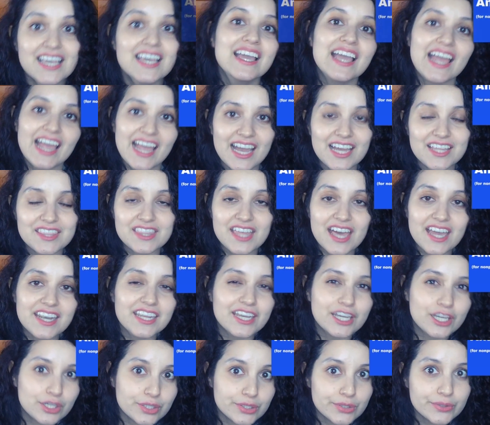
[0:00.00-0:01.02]
and then
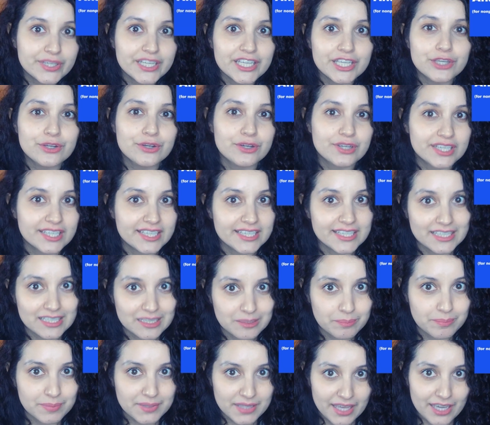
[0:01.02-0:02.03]
including your
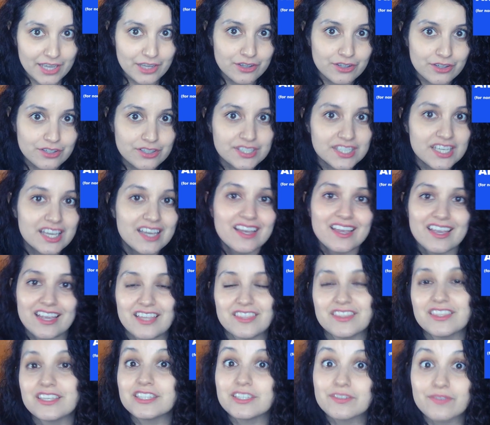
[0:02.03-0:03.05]
key players in
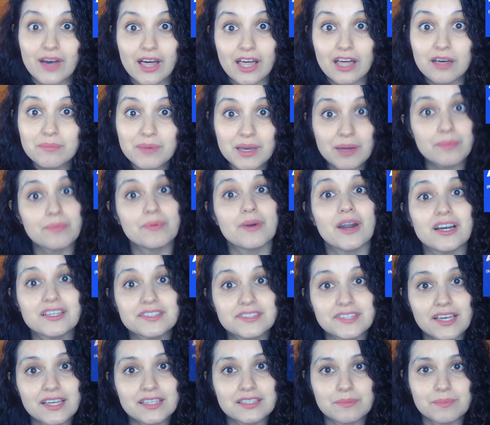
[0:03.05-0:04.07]
the development
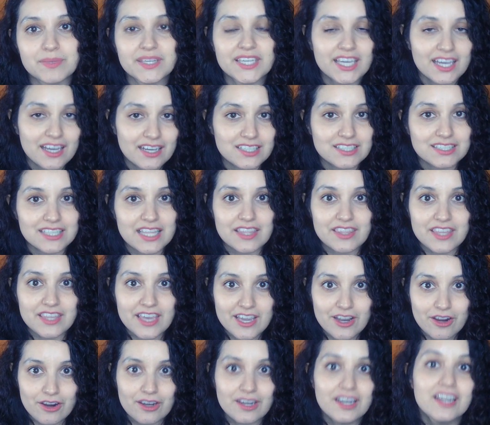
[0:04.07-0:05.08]
process because they
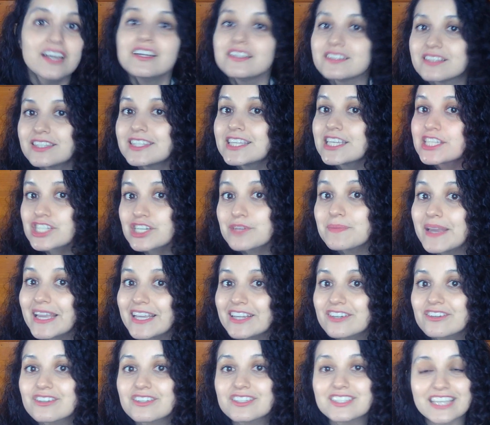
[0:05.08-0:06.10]
are decision makers